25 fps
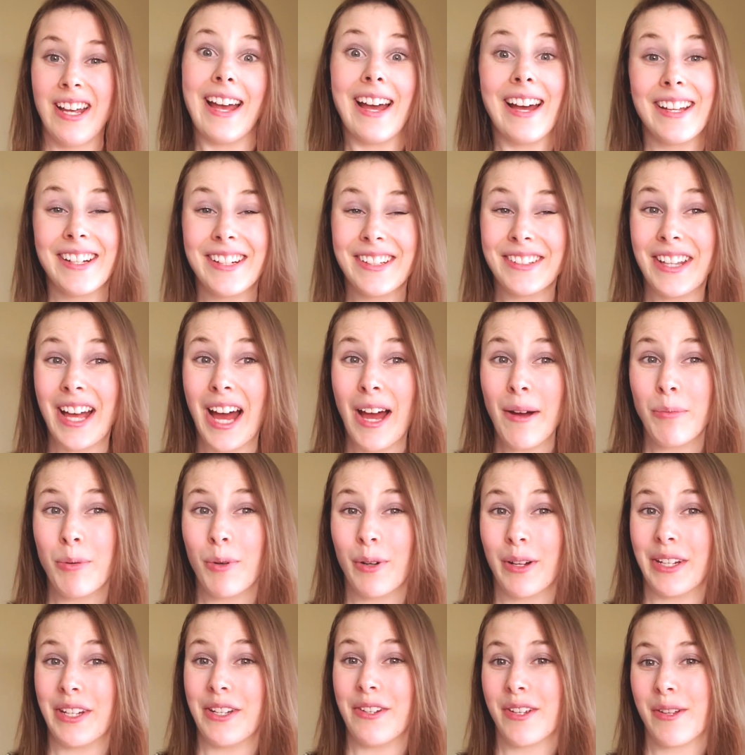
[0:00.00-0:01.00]
And at that
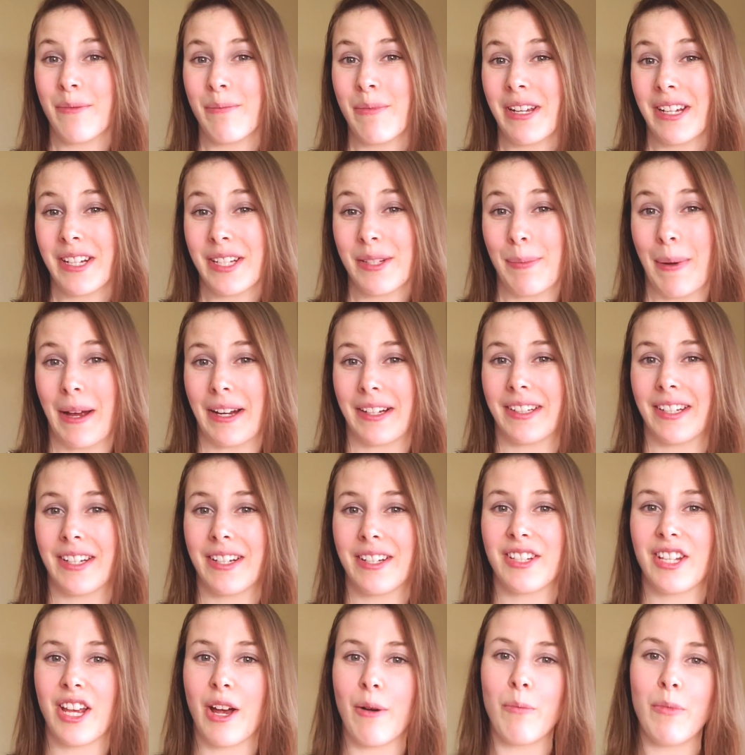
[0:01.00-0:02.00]
point, you can be expecting
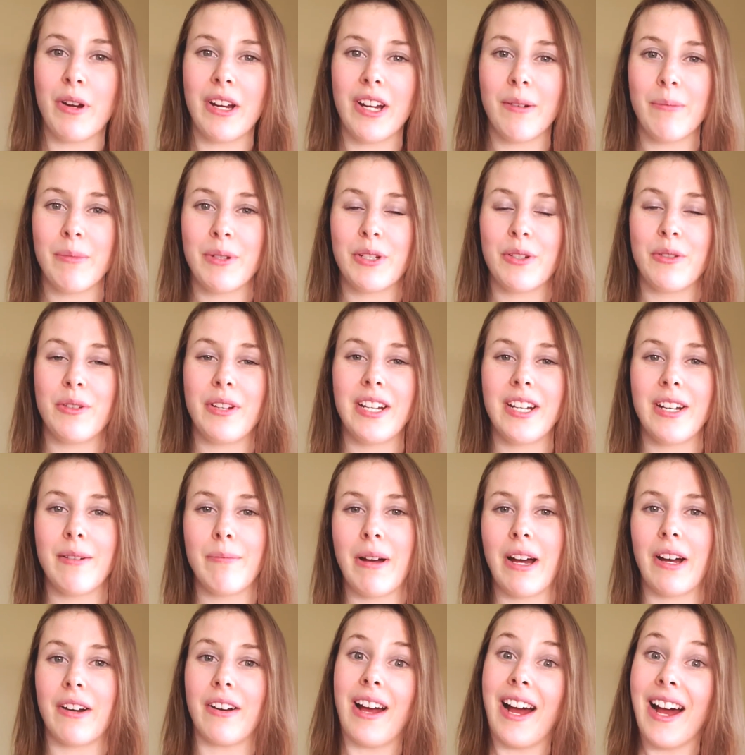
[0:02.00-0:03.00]
somewhere between
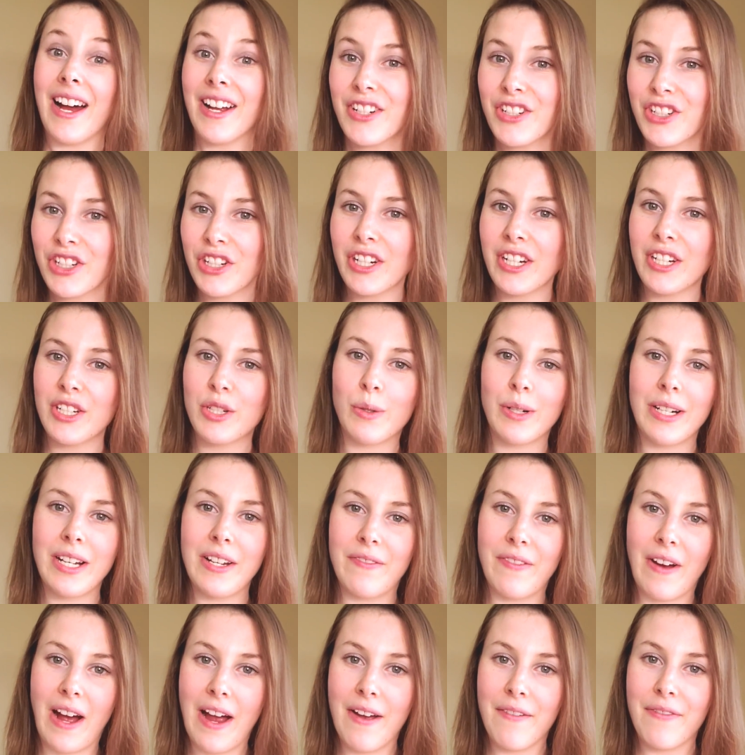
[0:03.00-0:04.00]
about
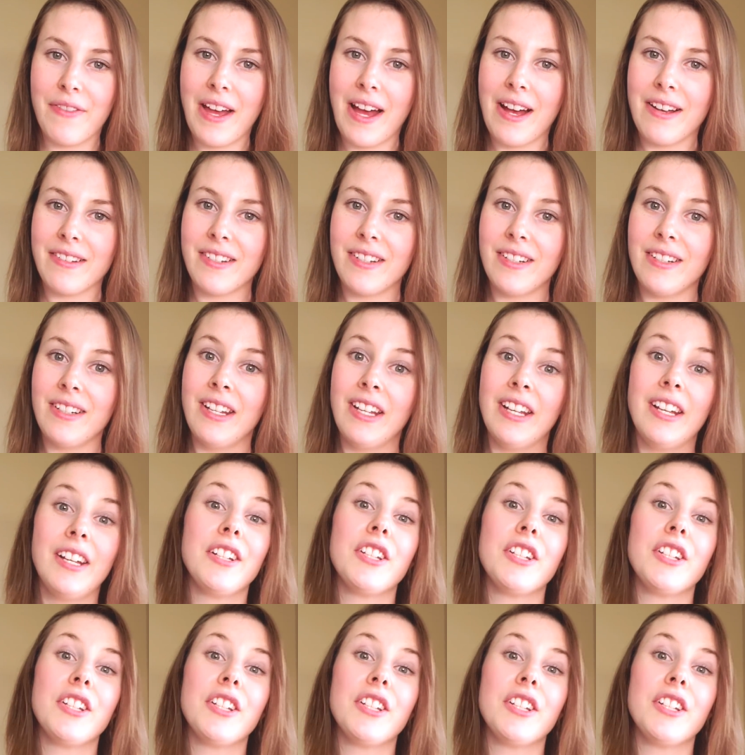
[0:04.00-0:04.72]
$125,000